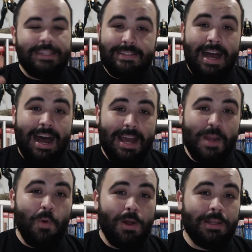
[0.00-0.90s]
This high
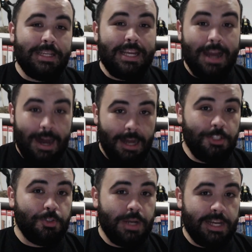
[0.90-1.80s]
quality
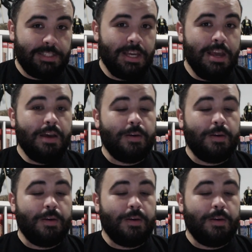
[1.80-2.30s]
contrast